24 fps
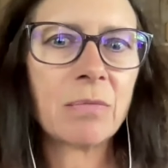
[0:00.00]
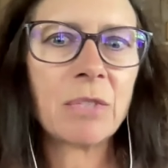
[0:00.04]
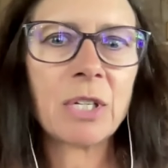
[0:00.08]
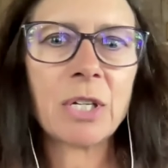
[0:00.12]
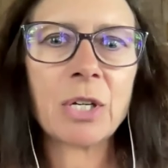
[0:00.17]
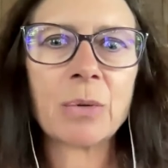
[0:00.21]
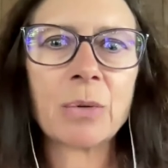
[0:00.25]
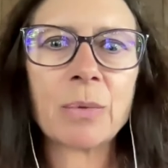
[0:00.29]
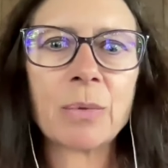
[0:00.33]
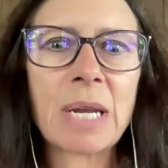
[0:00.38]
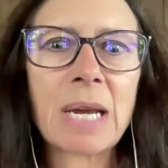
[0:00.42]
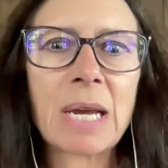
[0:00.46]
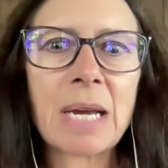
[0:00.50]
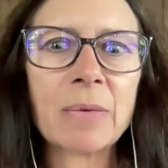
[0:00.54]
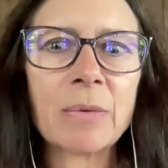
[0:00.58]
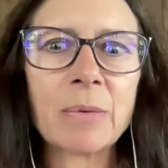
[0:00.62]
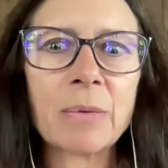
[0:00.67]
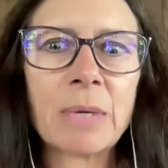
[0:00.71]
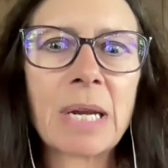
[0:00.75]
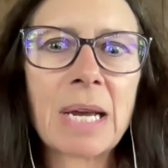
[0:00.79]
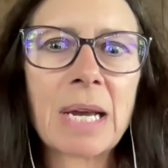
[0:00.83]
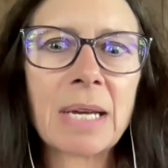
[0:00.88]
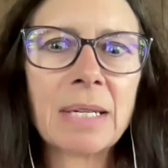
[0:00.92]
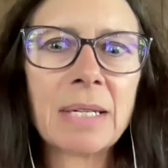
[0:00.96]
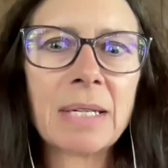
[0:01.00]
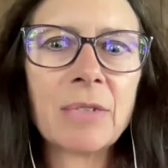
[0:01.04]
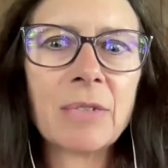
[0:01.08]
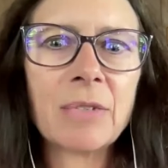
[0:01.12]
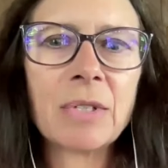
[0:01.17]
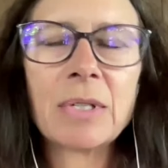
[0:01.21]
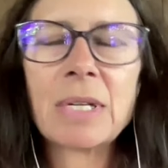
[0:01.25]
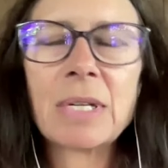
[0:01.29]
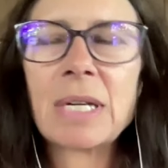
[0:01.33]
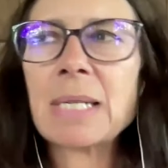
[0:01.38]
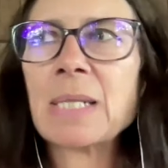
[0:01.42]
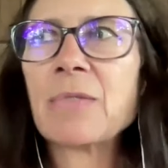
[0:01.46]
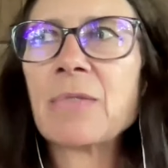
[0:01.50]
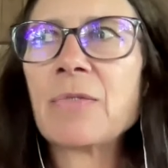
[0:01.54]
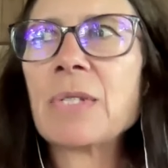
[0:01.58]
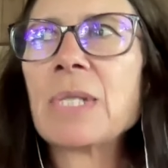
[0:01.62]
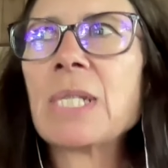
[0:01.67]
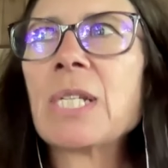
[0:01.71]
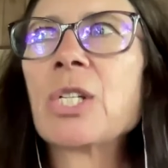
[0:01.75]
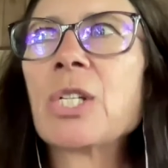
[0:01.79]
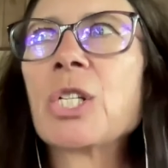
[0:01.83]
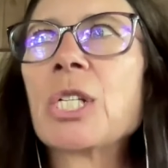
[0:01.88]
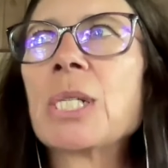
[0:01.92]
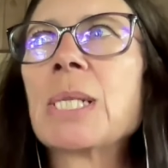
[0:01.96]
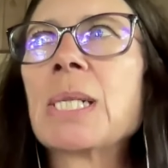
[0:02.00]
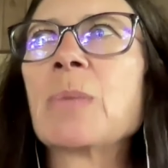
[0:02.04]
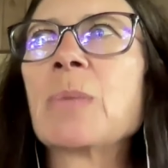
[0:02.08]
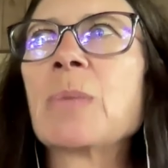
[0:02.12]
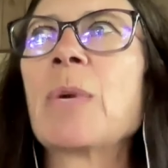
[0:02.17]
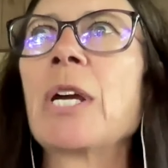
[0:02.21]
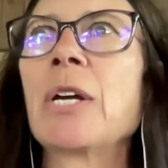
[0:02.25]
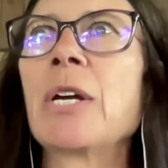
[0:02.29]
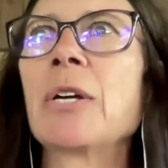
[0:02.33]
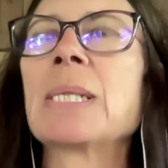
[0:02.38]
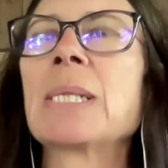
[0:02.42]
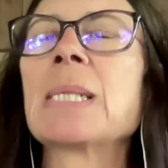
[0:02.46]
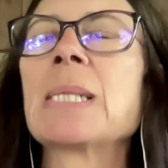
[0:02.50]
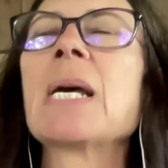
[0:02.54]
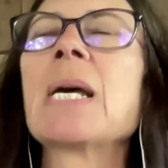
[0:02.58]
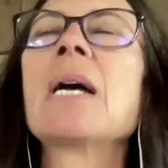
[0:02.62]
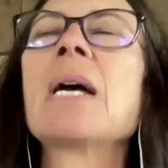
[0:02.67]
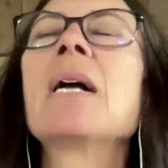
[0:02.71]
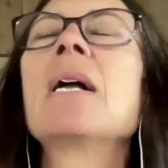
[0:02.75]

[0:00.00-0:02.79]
not even as physicians, as parents.